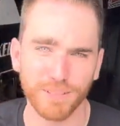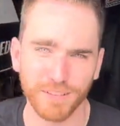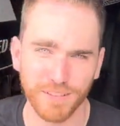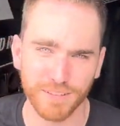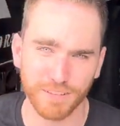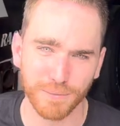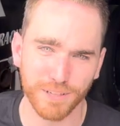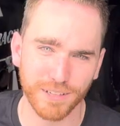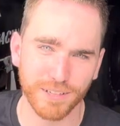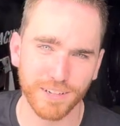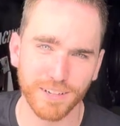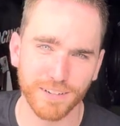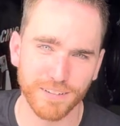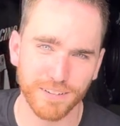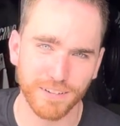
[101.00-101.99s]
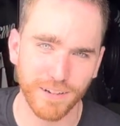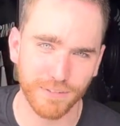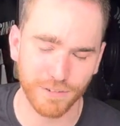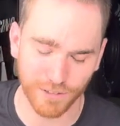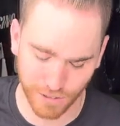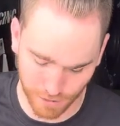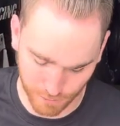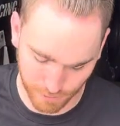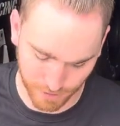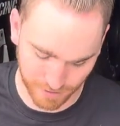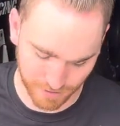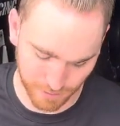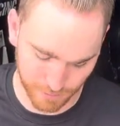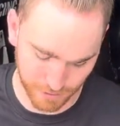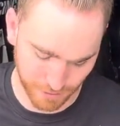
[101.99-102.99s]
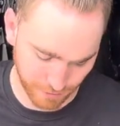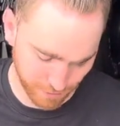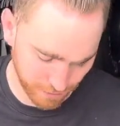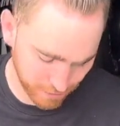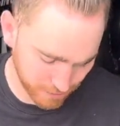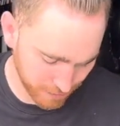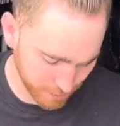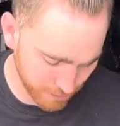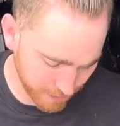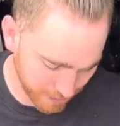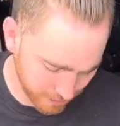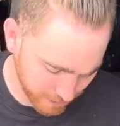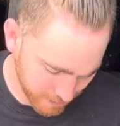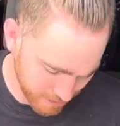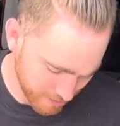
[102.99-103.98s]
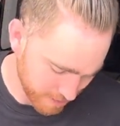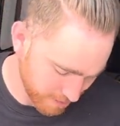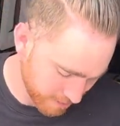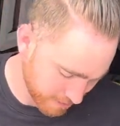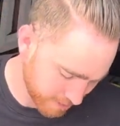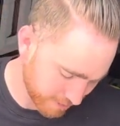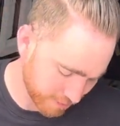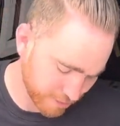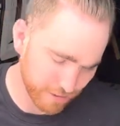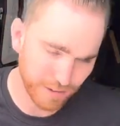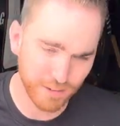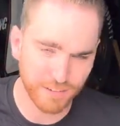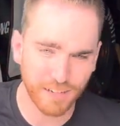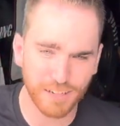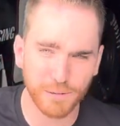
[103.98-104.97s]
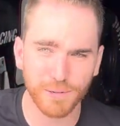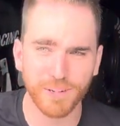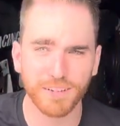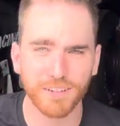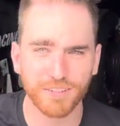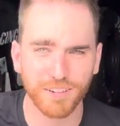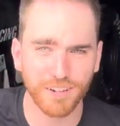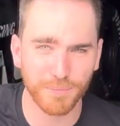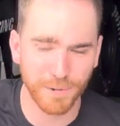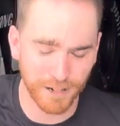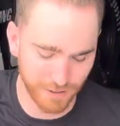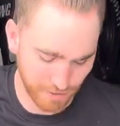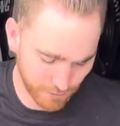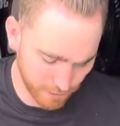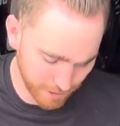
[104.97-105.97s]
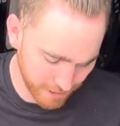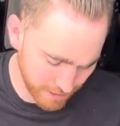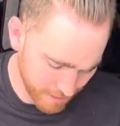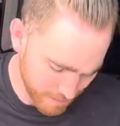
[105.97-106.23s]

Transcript: disabilities. You never know what someone's struggling with. So I just kind of wanted to share my story